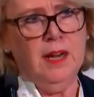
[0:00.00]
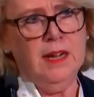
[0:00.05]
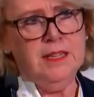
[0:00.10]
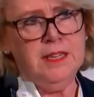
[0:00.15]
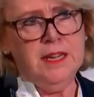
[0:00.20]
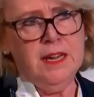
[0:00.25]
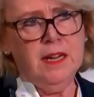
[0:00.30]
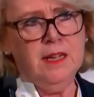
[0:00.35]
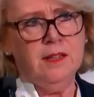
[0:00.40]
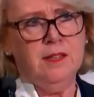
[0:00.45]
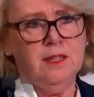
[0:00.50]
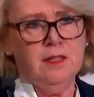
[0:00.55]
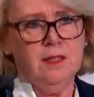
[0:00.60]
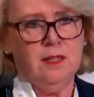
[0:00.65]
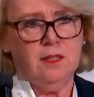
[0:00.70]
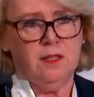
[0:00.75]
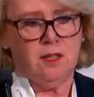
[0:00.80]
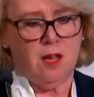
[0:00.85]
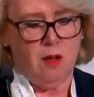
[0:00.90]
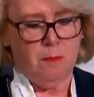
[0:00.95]
And I take
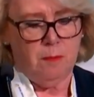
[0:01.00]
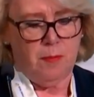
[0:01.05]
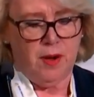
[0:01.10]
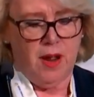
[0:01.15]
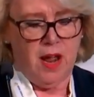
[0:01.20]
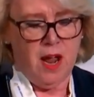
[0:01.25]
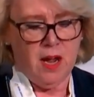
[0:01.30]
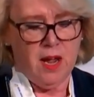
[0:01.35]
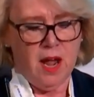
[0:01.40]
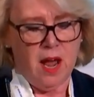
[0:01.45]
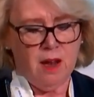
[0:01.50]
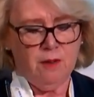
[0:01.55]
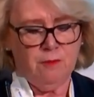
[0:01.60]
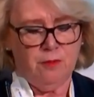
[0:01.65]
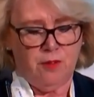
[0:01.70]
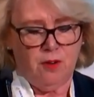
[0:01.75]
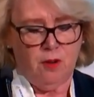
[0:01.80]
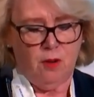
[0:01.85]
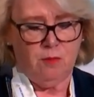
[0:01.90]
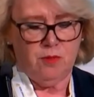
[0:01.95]
this example
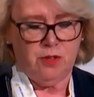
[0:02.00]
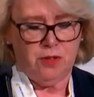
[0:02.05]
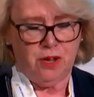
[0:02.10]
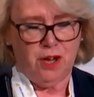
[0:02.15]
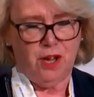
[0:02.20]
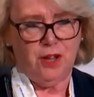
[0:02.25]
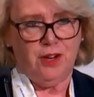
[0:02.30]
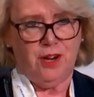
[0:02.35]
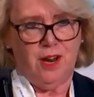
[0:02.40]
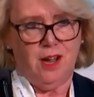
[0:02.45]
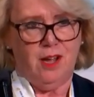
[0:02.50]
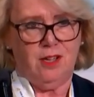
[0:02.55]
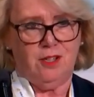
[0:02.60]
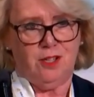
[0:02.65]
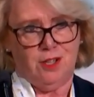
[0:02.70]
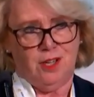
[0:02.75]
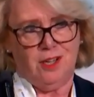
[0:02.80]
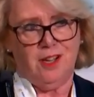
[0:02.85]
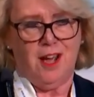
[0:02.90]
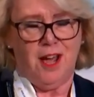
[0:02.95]
again from
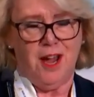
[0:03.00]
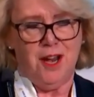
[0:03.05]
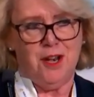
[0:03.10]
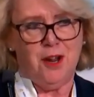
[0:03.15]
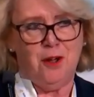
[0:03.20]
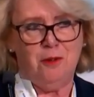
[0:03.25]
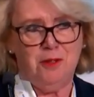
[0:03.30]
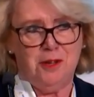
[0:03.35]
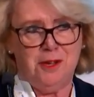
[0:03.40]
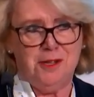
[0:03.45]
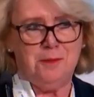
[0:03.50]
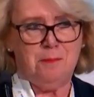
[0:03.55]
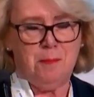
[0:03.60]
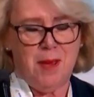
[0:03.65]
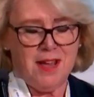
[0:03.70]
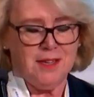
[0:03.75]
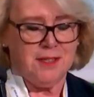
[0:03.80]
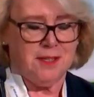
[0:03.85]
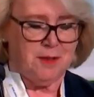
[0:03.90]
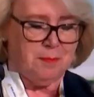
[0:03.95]
Södra, as I know this
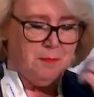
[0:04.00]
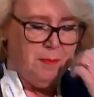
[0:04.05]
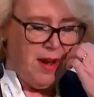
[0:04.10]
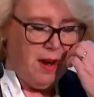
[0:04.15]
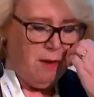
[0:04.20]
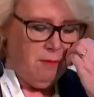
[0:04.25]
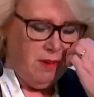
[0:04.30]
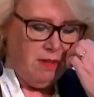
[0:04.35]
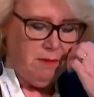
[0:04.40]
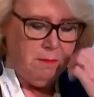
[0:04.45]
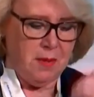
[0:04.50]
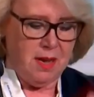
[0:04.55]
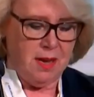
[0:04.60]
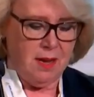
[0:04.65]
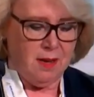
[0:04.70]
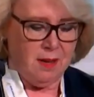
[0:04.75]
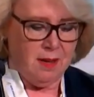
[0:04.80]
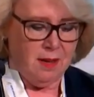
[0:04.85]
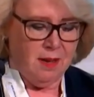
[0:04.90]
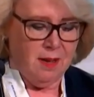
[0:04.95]
best, bear with
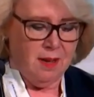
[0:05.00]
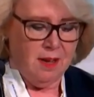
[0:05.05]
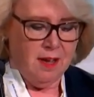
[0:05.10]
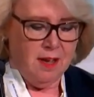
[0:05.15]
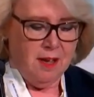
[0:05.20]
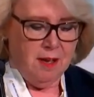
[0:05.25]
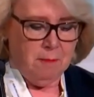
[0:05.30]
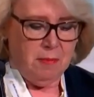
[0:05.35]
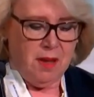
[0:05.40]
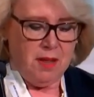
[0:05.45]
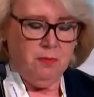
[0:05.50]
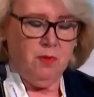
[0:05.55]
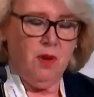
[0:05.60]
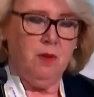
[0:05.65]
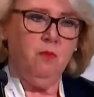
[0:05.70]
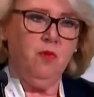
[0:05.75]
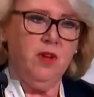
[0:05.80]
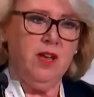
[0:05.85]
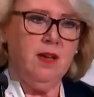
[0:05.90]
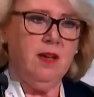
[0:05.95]
me. But
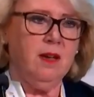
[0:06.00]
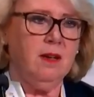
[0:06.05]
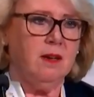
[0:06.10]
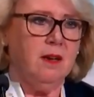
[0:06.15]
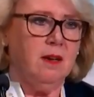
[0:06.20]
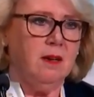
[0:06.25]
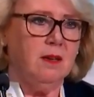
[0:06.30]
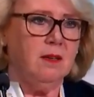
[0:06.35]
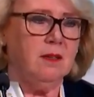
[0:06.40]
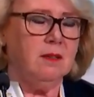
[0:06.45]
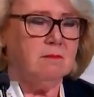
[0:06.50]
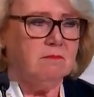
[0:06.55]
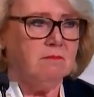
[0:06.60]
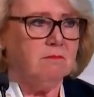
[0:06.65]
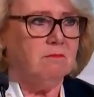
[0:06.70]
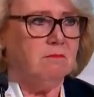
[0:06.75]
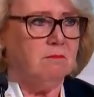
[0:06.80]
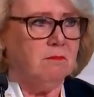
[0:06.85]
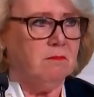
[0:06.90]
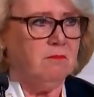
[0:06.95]
when we,
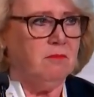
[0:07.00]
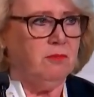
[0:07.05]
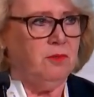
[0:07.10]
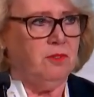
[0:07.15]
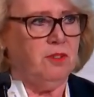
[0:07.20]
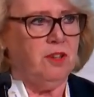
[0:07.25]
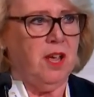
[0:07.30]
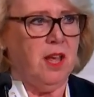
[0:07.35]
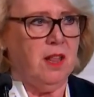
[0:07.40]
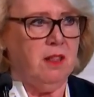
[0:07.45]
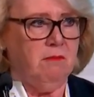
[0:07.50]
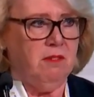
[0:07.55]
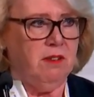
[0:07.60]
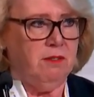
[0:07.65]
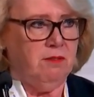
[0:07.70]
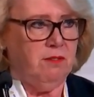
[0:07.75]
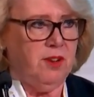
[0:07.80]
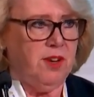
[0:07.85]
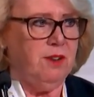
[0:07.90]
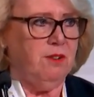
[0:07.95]
together
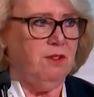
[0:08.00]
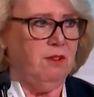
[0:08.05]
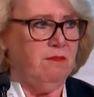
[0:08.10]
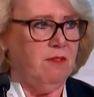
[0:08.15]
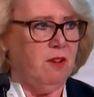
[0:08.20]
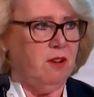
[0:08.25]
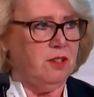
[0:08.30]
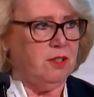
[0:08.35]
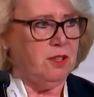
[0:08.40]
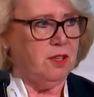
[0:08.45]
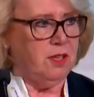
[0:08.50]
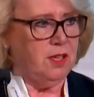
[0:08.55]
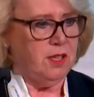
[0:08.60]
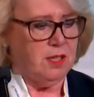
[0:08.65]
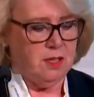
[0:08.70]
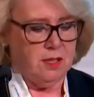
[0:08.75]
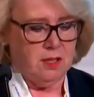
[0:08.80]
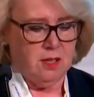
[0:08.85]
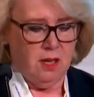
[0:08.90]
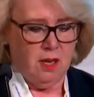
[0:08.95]
with 3
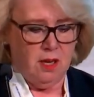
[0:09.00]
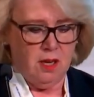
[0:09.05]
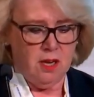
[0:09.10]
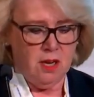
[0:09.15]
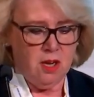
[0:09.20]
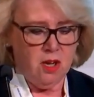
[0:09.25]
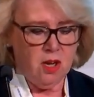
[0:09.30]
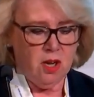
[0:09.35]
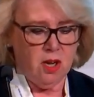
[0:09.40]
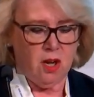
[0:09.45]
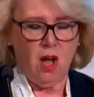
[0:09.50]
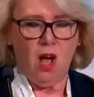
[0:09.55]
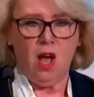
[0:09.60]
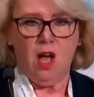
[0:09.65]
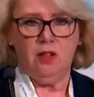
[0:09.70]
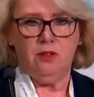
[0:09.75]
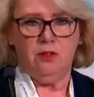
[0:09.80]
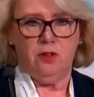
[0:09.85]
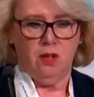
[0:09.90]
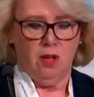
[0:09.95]
universities, look
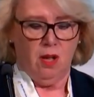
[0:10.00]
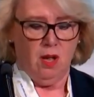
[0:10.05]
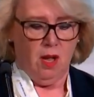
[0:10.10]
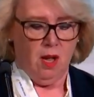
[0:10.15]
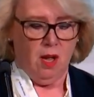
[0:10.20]
at